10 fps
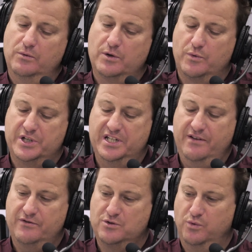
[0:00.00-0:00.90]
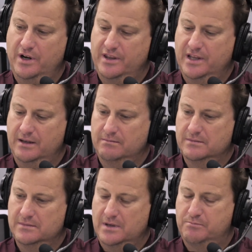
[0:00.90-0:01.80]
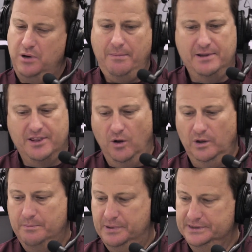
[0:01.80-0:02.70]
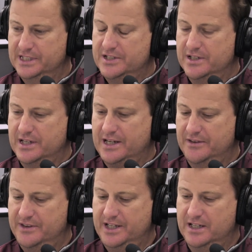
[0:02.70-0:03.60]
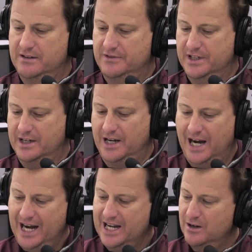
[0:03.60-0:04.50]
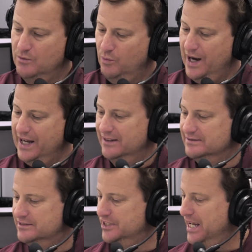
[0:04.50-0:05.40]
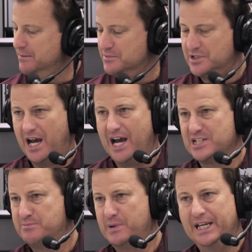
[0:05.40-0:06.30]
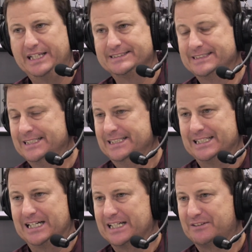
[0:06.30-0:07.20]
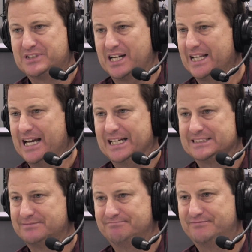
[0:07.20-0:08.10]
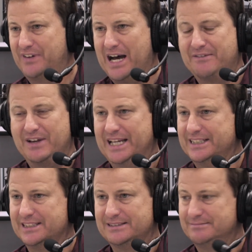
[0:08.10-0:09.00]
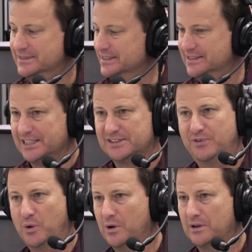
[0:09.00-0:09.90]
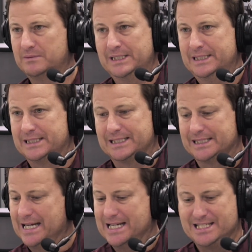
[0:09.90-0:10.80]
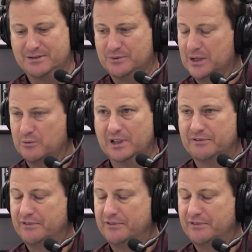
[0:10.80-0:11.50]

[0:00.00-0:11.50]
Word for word: re- receiver is one of the probably the only position I can think of that height, weight, shape, size, speed. I've signed guys five eight to to six four, uh, guys that ran really